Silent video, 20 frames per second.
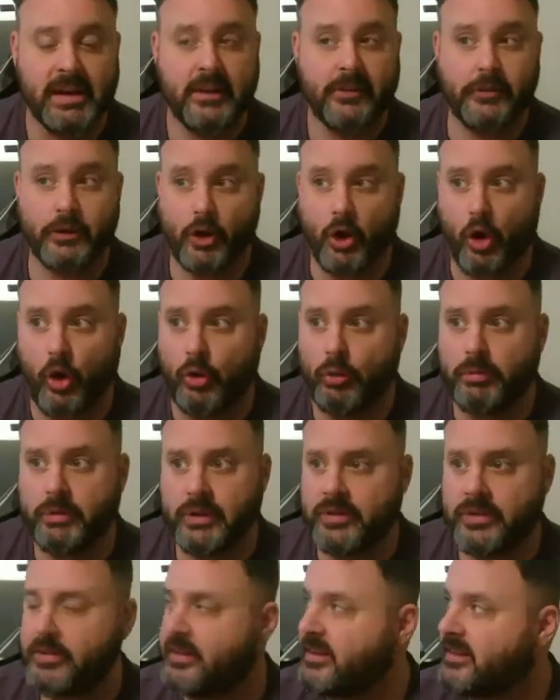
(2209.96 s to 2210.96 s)
the
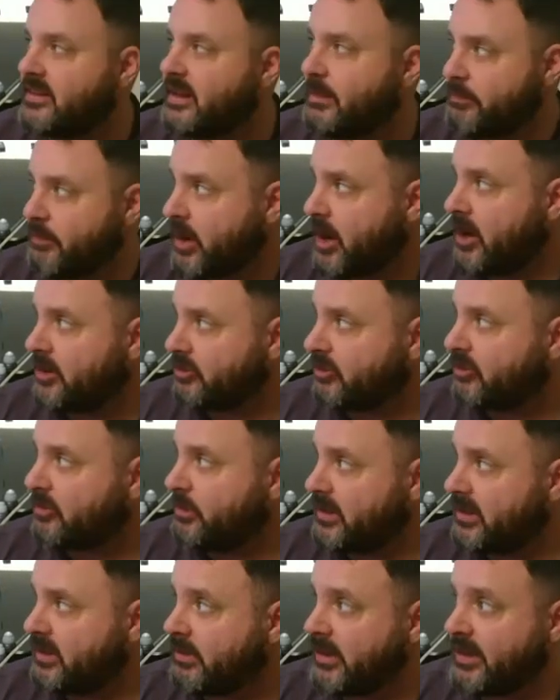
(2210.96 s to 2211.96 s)
only thing that bothers
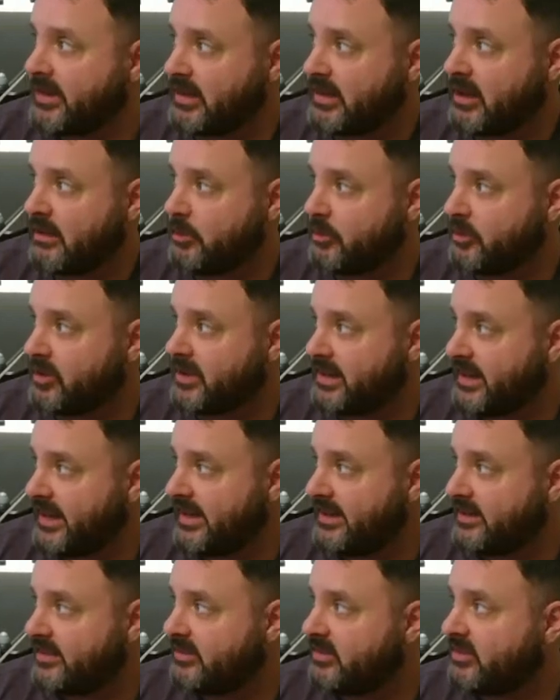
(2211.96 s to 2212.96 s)
me right now about the
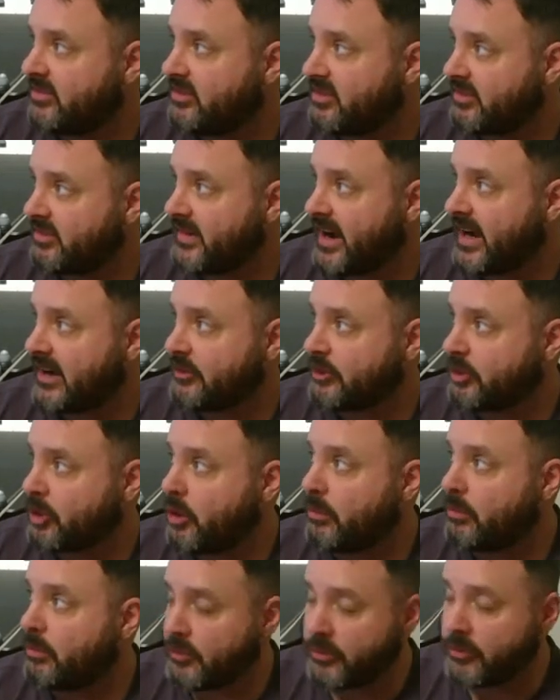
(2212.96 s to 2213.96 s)
Canadians is the fact they're
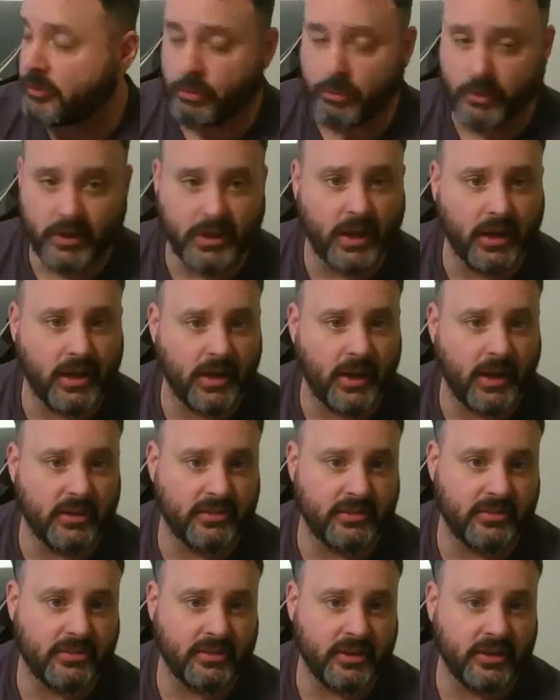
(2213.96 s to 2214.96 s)
going with three young guys
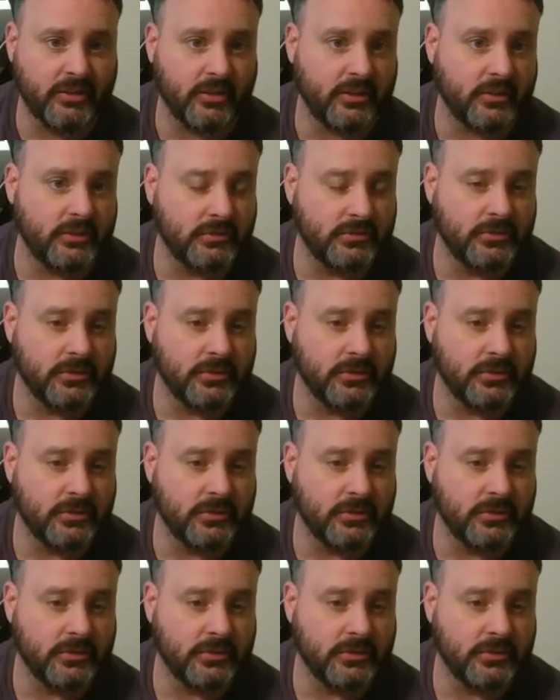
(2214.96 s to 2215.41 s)
at center.